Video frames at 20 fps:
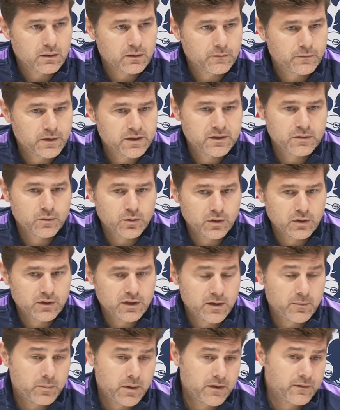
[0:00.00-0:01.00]
First of all,
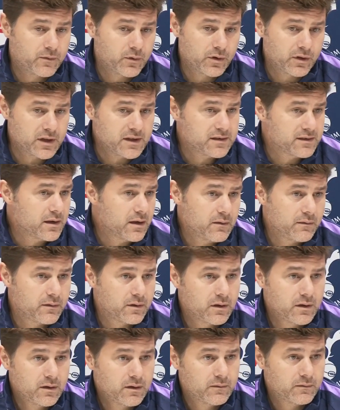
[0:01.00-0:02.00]
they play for themselves,
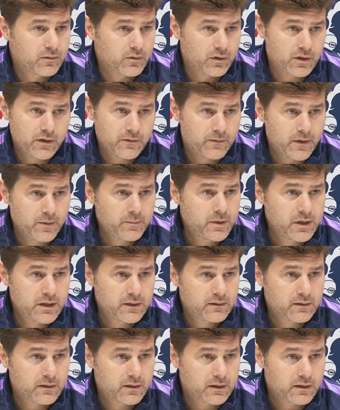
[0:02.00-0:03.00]
for their
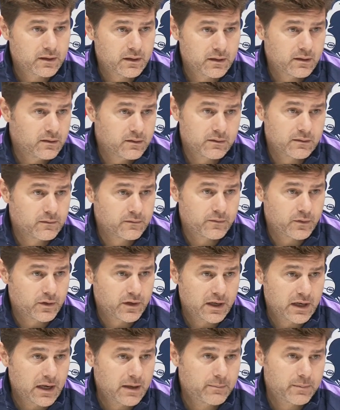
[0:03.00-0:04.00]
families, and then for
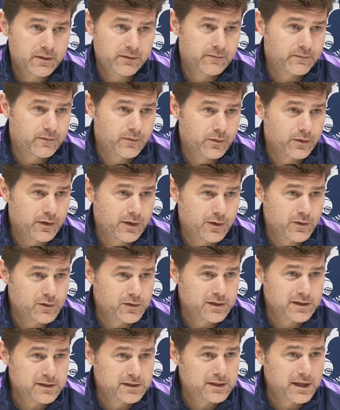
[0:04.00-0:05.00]
the club and for the
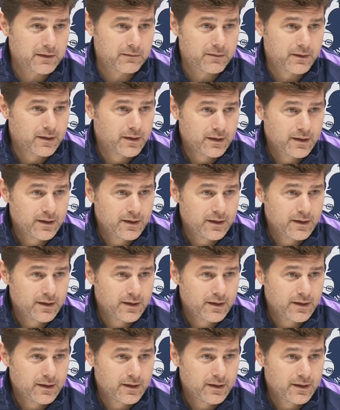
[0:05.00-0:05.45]
coaching staff.